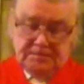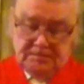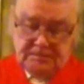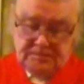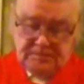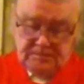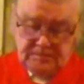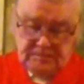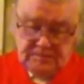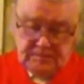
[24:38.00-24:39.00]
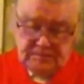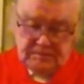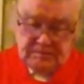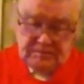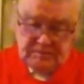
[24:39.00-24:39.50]

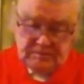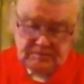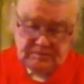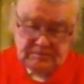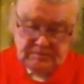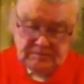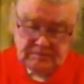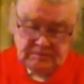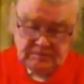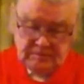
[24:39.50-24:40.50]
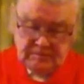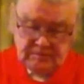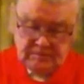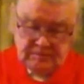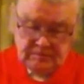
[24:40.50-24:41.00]

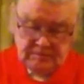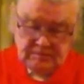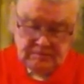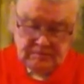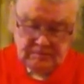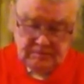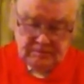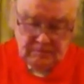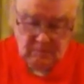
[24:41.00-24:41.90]
[no speech]